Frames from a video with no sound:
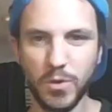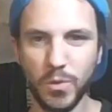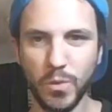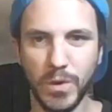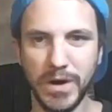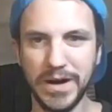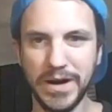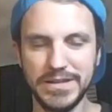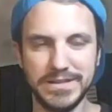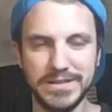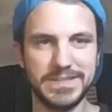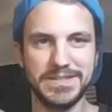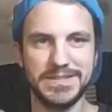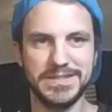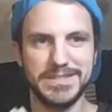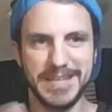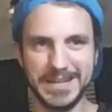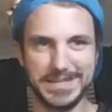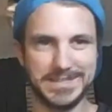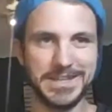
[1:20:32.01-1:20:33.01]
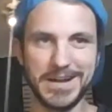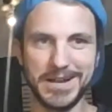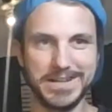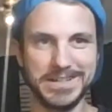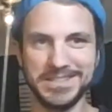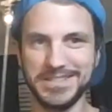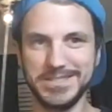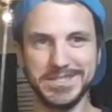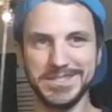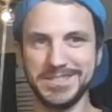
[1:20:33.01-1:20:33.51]
whereas
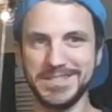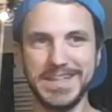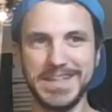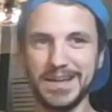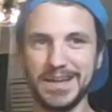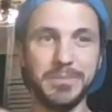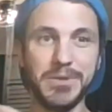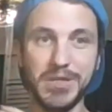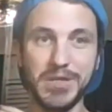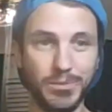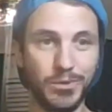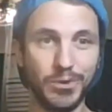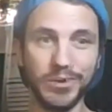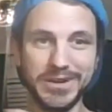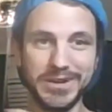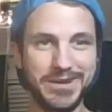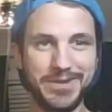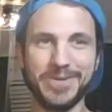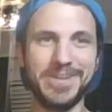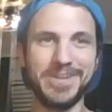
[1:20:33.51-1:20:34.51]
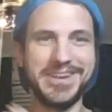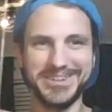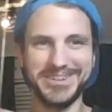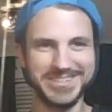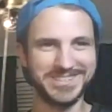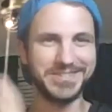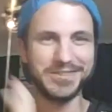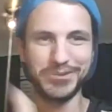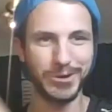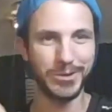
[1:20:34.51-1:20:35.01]
TikTok is just like a billboard where they're
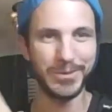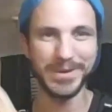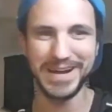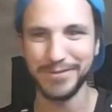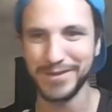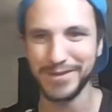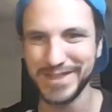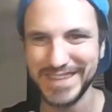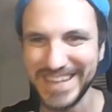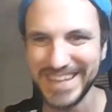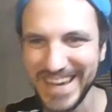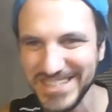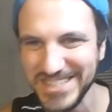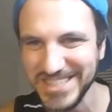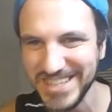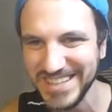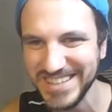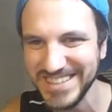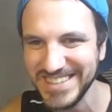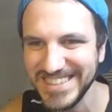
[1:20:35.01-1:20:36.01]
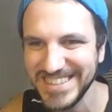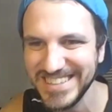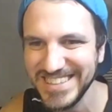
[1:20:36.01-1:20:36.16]
just throwing everything at you.